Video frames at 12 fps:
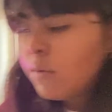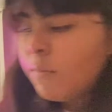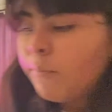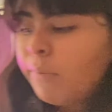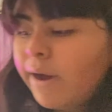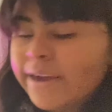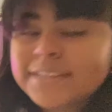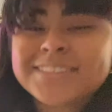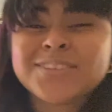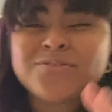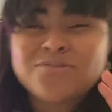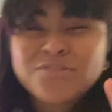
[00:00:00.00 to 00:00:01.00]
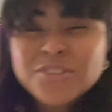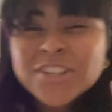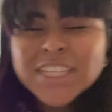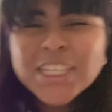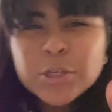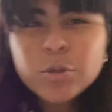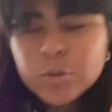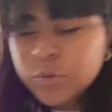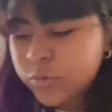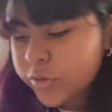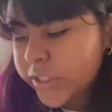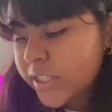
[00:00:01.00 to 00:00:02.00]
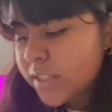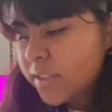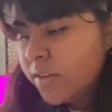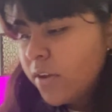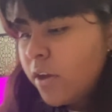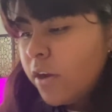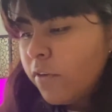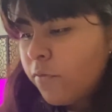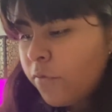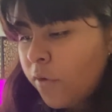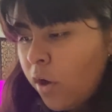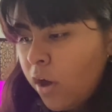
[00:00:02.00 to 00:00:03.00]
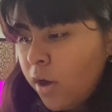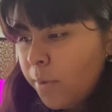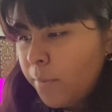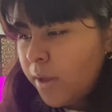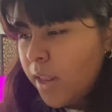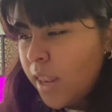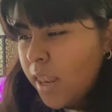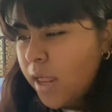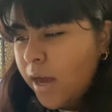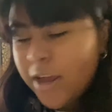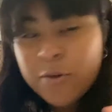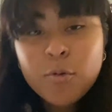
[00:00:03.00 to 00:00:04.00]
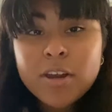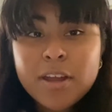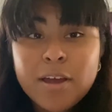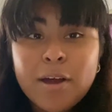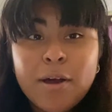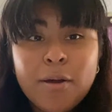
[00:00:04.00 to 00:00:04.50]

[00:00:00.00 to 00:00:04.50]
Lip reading: buy some really cool rings from, I don't wanna